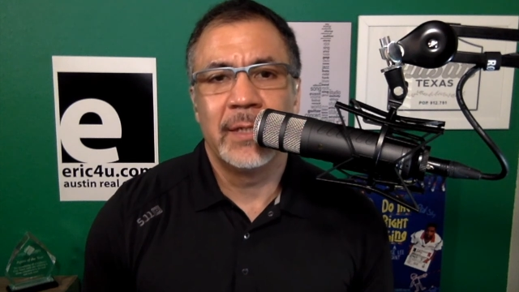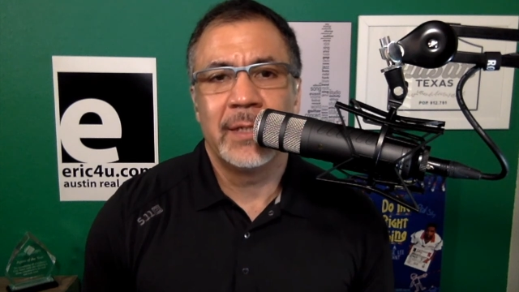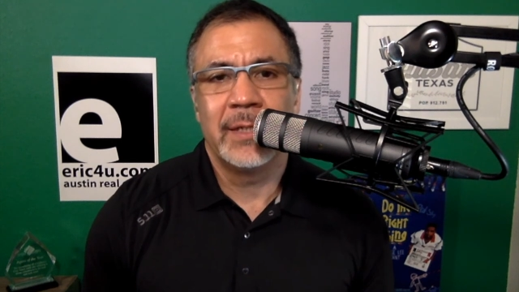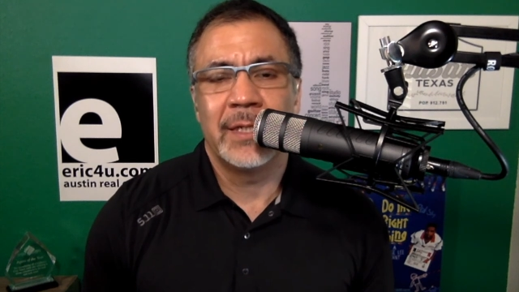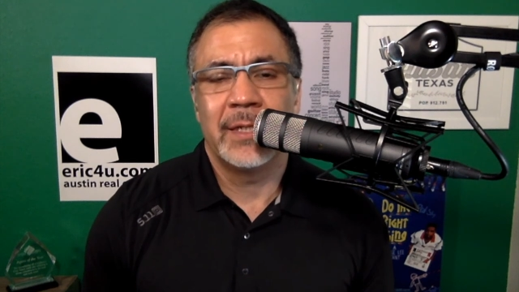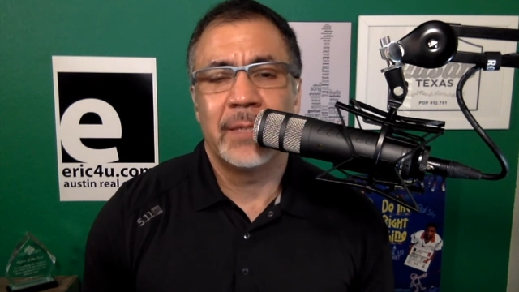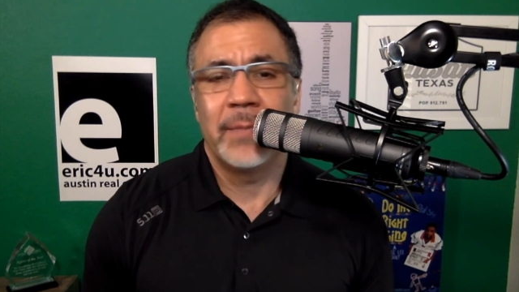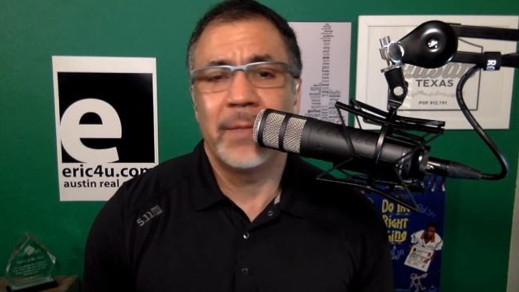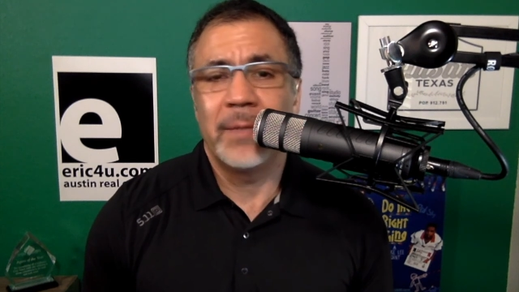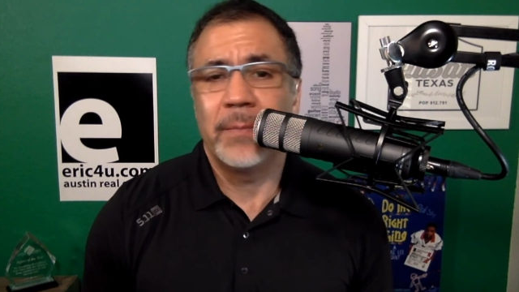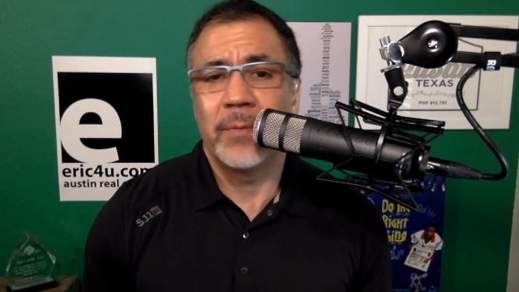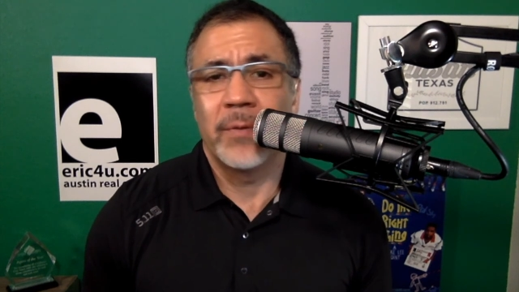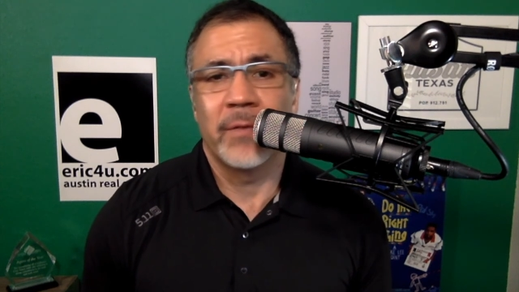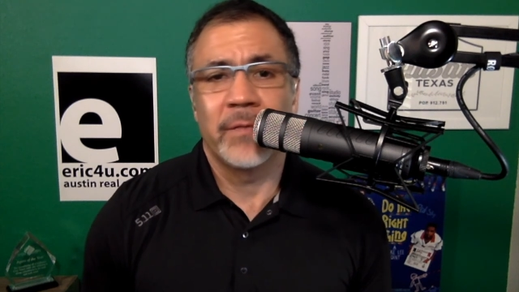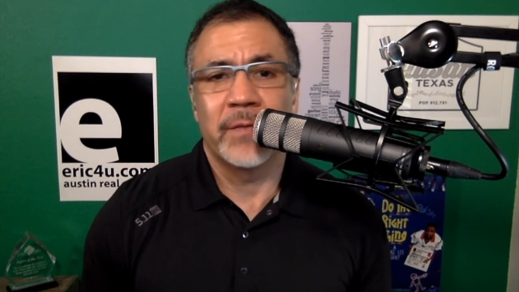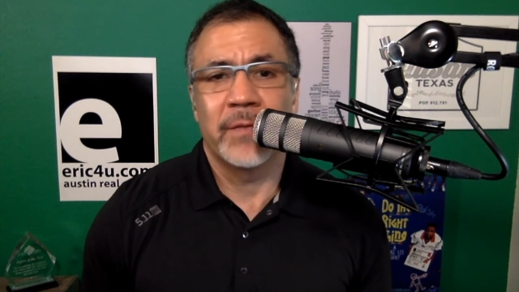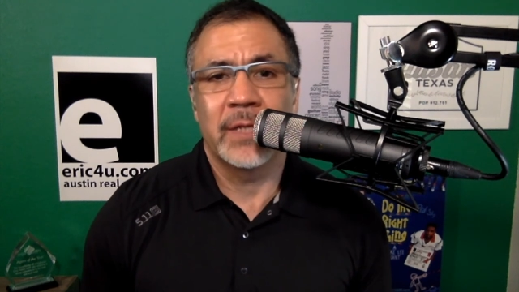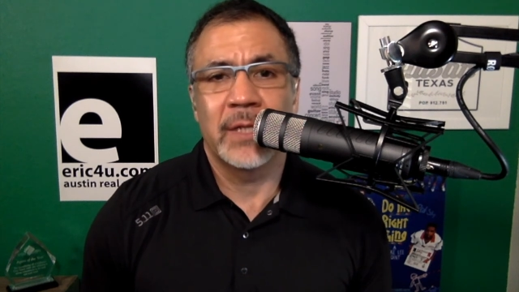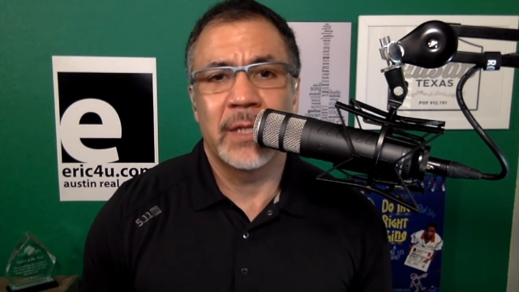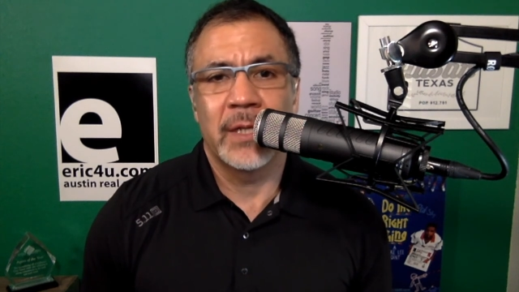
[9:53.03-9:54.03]
And to be
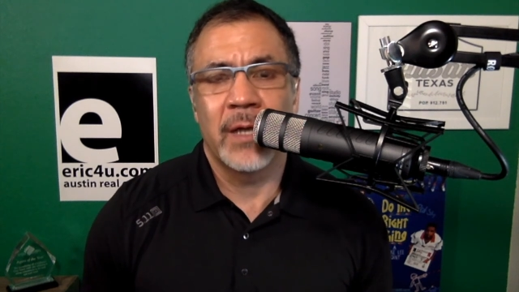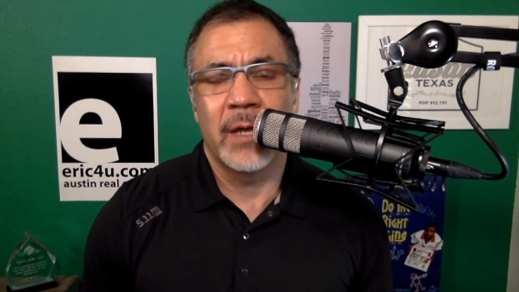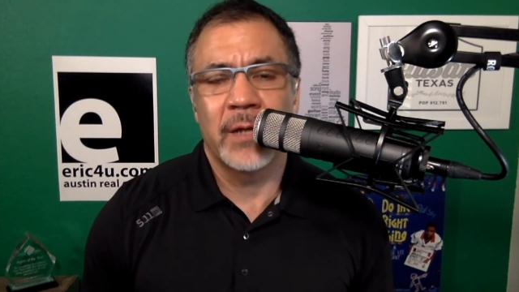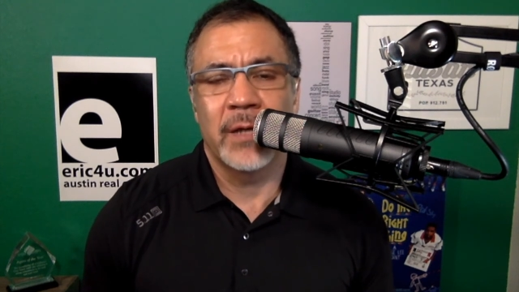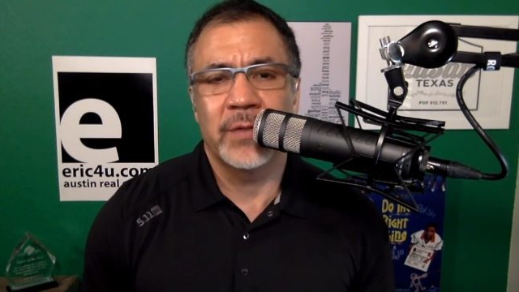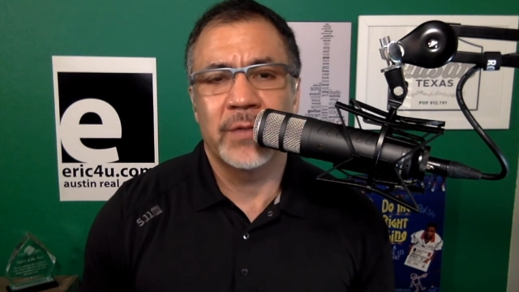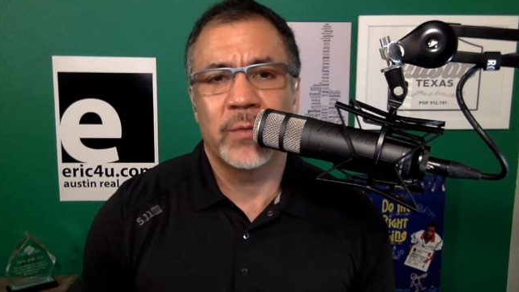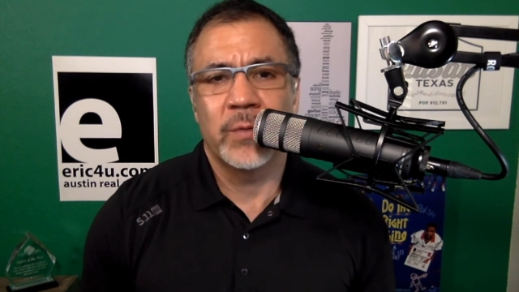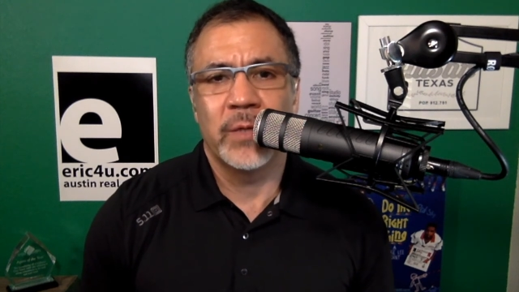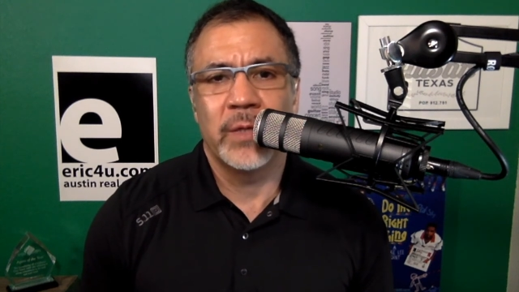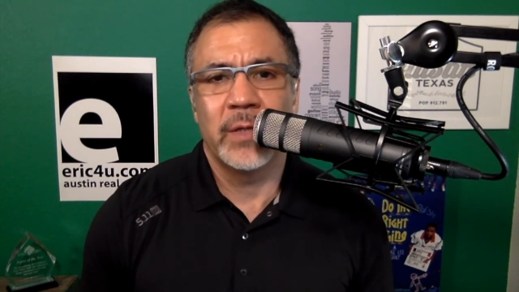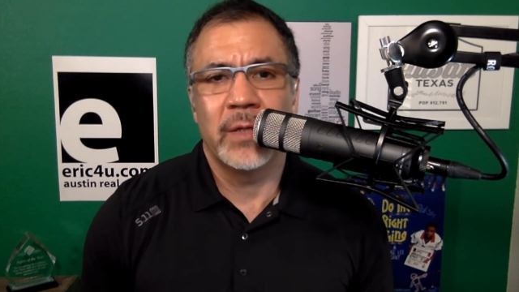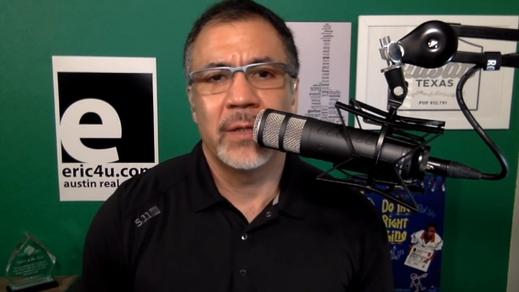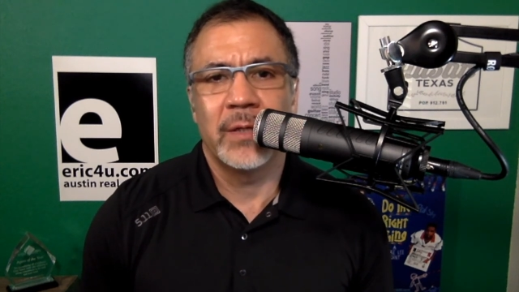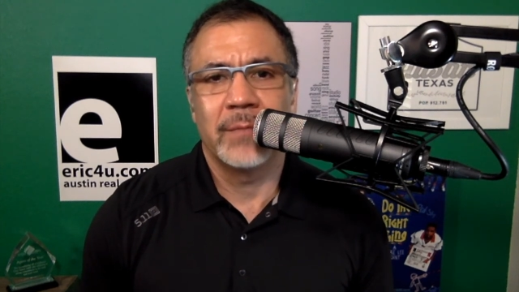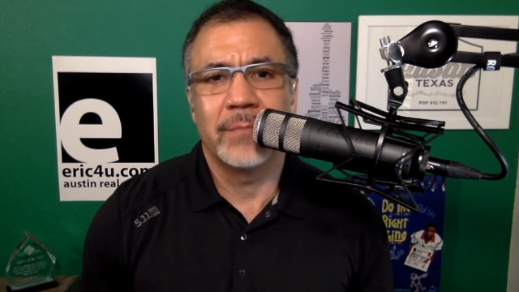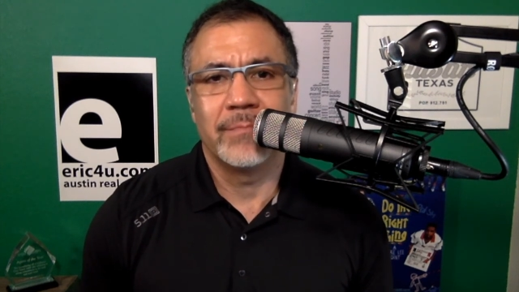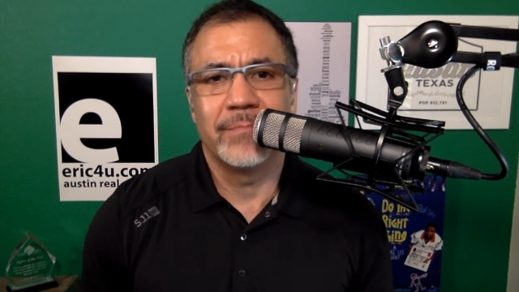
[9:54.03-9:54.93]
perfectly honest with you,